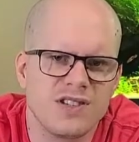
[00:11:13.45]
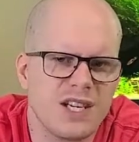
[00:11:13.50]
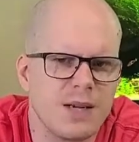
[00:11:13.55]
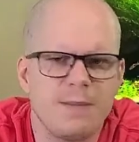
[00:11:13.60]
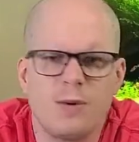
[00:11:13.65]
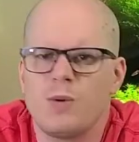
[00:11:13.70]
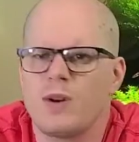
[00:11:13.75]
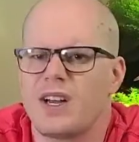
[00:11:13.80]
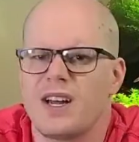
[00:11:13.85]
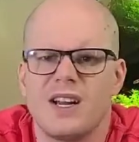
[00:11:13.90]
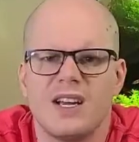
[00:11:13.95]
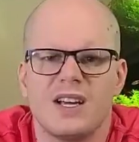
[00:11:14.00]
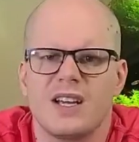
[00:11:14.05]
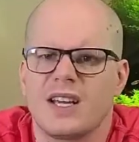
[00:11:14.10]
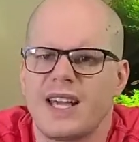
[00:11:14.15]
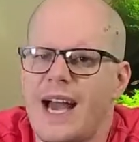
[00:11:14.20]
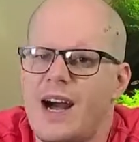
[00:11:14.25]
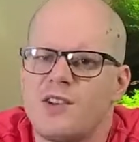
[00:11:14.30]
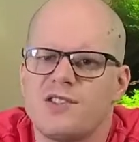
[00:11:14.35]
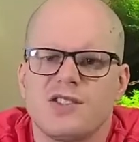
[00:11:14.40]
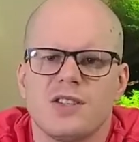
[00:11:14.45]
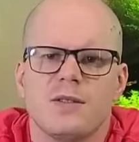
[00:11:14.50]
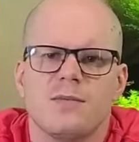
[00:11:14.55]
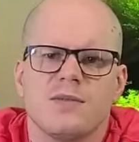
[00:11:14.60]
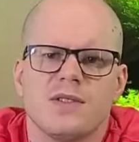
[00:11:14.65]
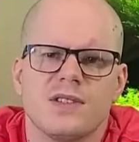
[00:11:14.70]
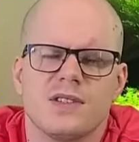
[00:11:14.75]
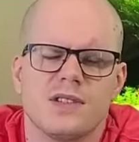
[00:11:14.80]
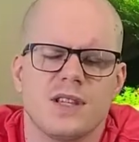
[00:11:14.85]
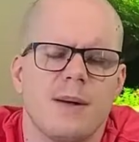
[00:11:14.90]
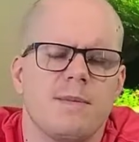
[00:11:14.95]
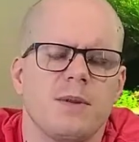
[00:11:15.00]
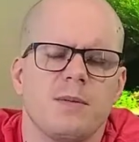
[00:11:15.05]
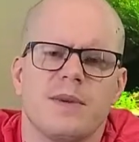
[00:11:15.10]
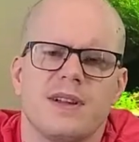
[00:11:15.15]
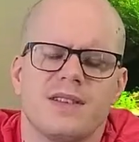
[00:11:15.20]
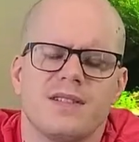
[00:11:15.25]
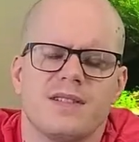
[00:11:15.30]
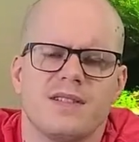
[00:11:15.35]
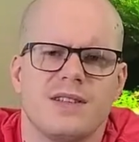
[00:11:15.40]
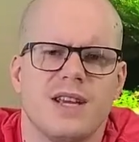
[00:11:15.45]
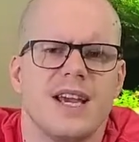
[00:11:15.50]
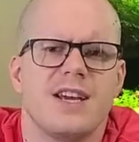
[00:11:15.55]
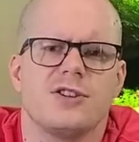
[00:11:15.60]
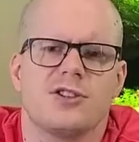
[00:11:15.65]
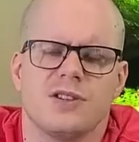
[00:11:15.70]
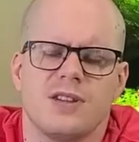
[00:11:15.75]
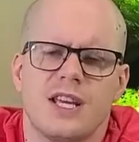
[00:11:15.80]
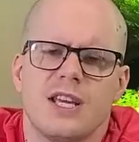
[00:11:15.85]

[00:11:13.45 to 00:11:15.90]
Tell me what kind of calcium supplementation